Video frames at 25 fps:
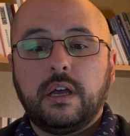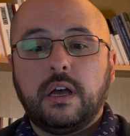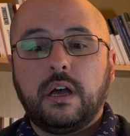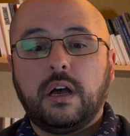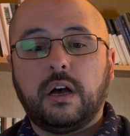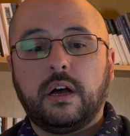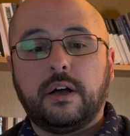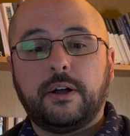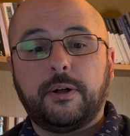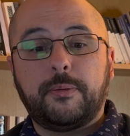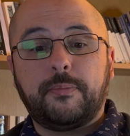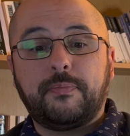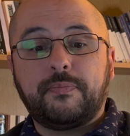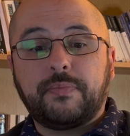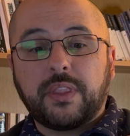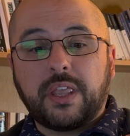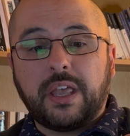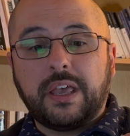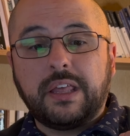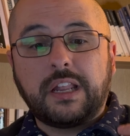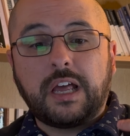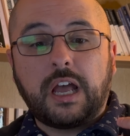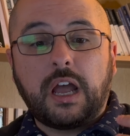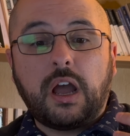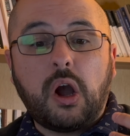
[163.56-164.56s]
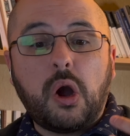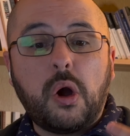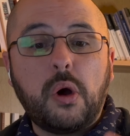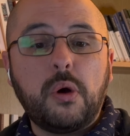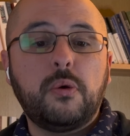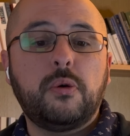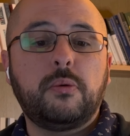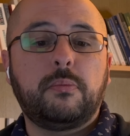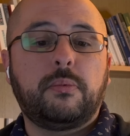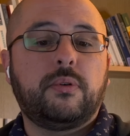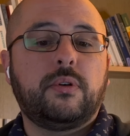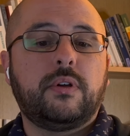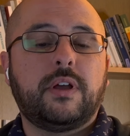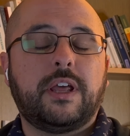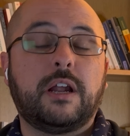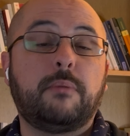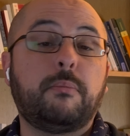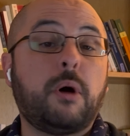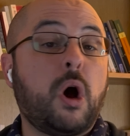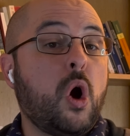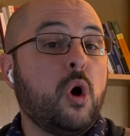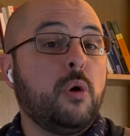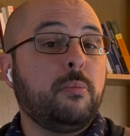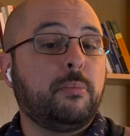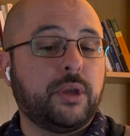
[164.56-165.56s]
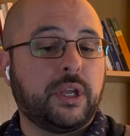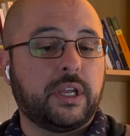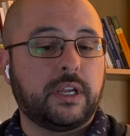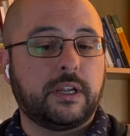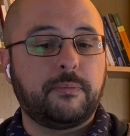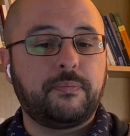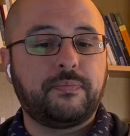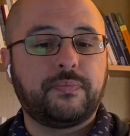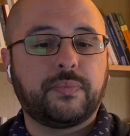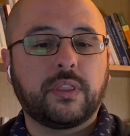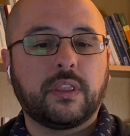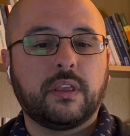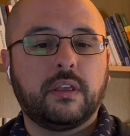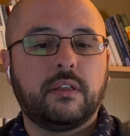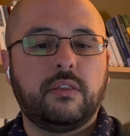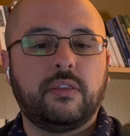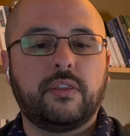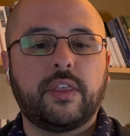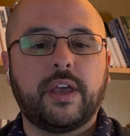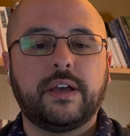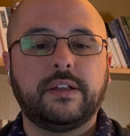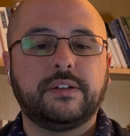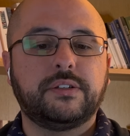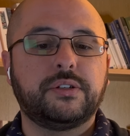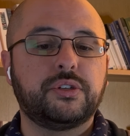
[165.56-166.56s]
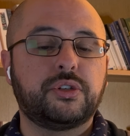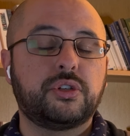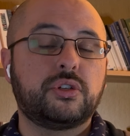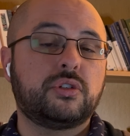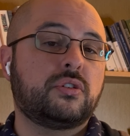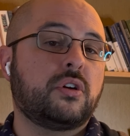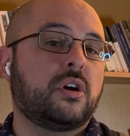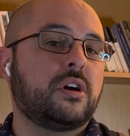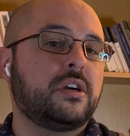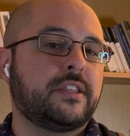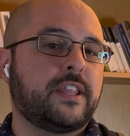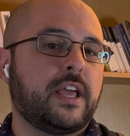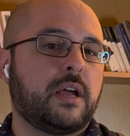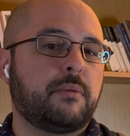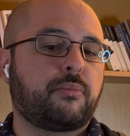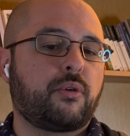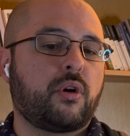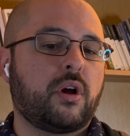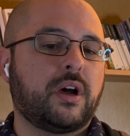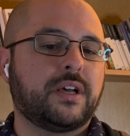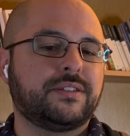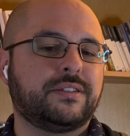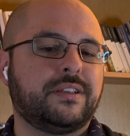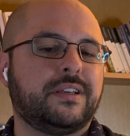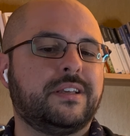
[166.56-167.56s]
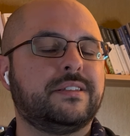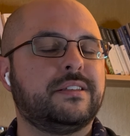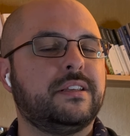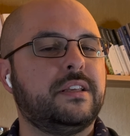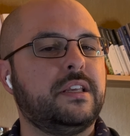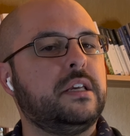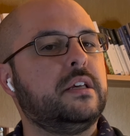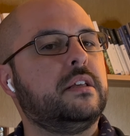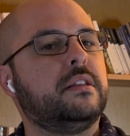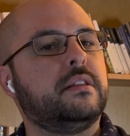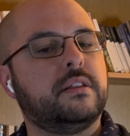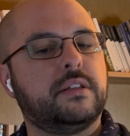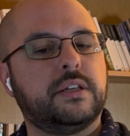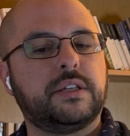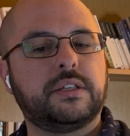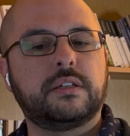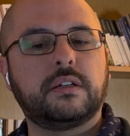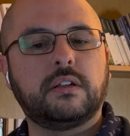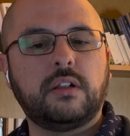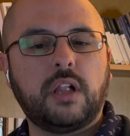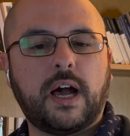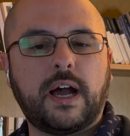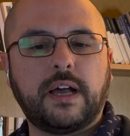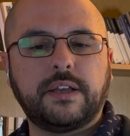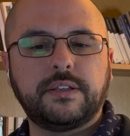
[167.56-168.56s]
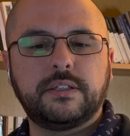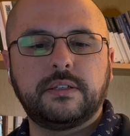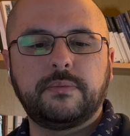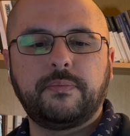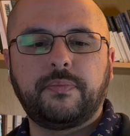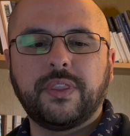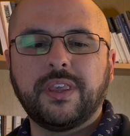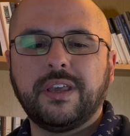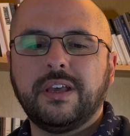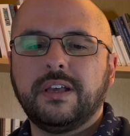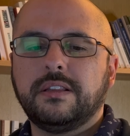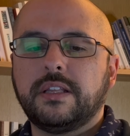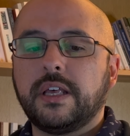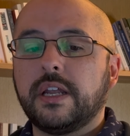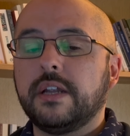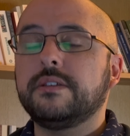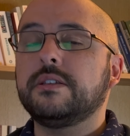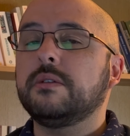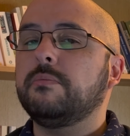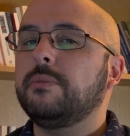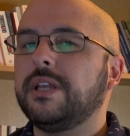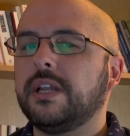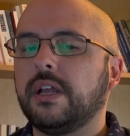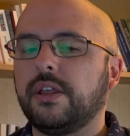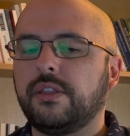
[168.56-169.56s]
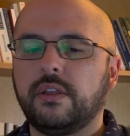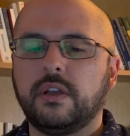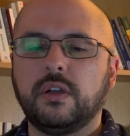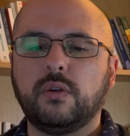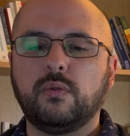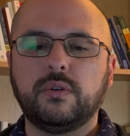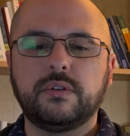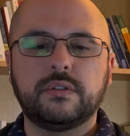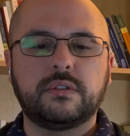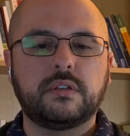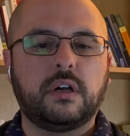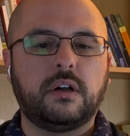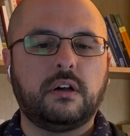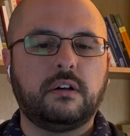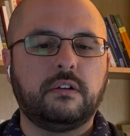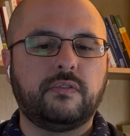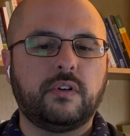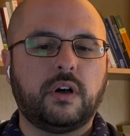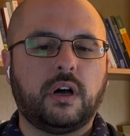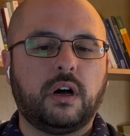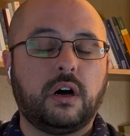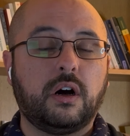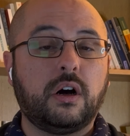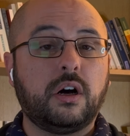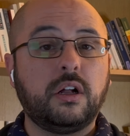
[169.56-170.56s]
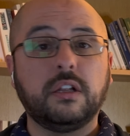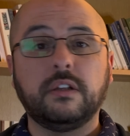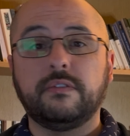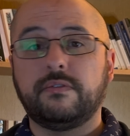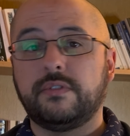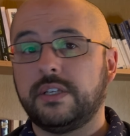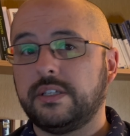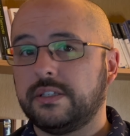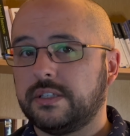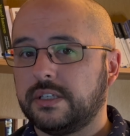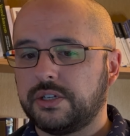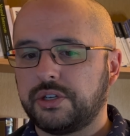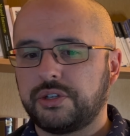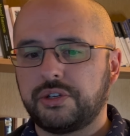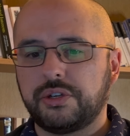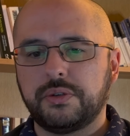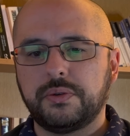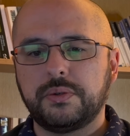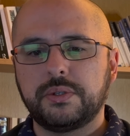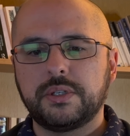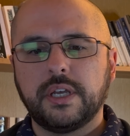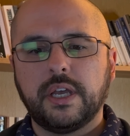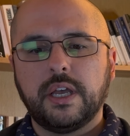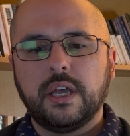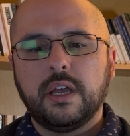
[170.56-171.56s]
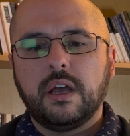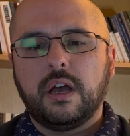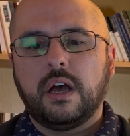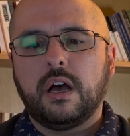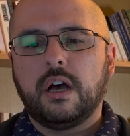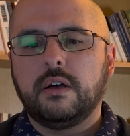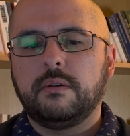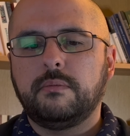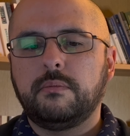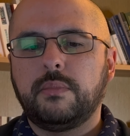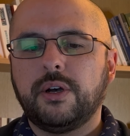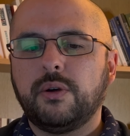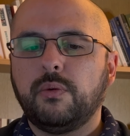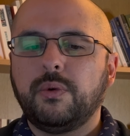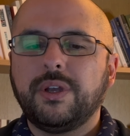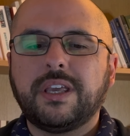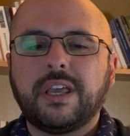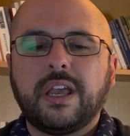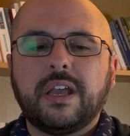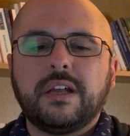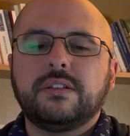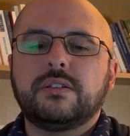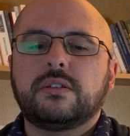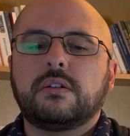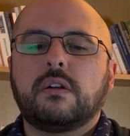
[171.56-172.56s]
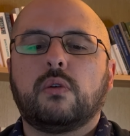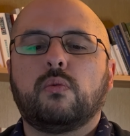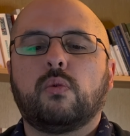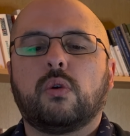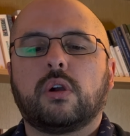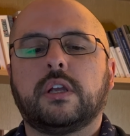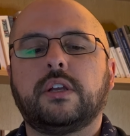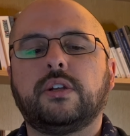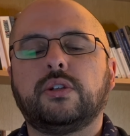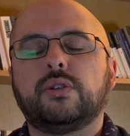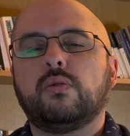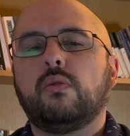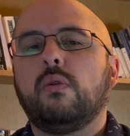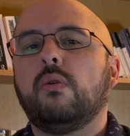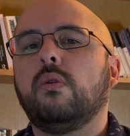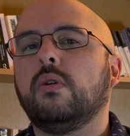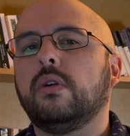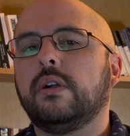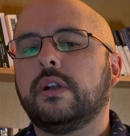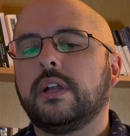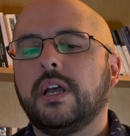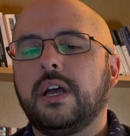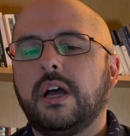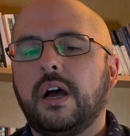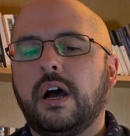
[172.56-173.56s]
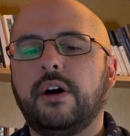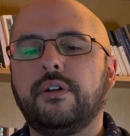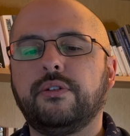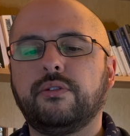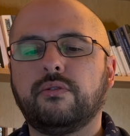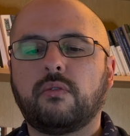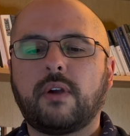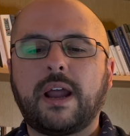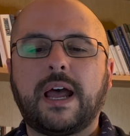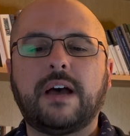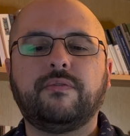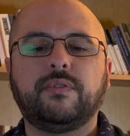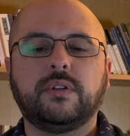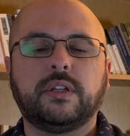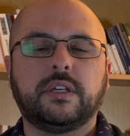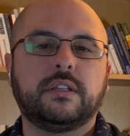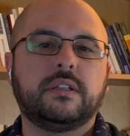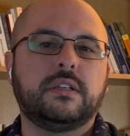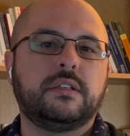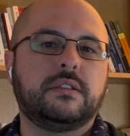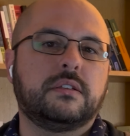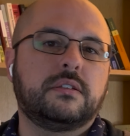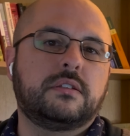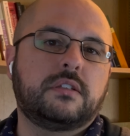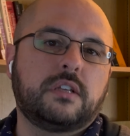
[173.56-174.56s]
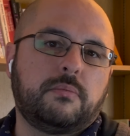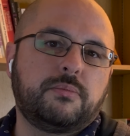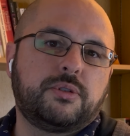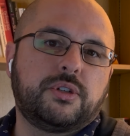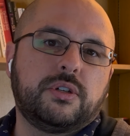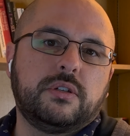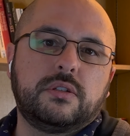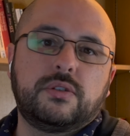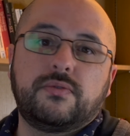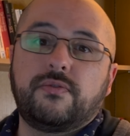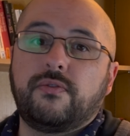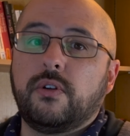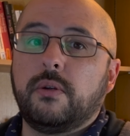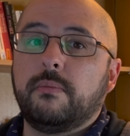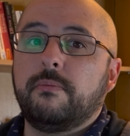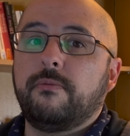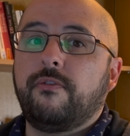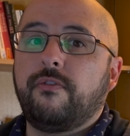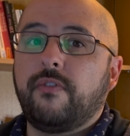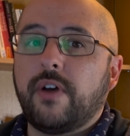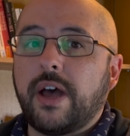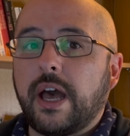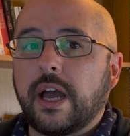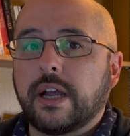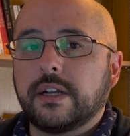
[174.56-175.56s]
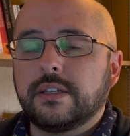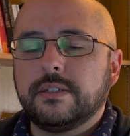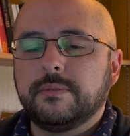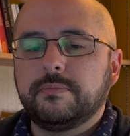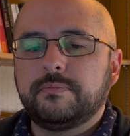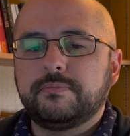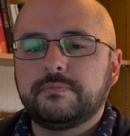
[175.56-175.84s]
And I'm hoping that to start that process in this class. That doesn't mean I think we'll solve all of these issues, but we can start working toward unraveling these assumptions from fact.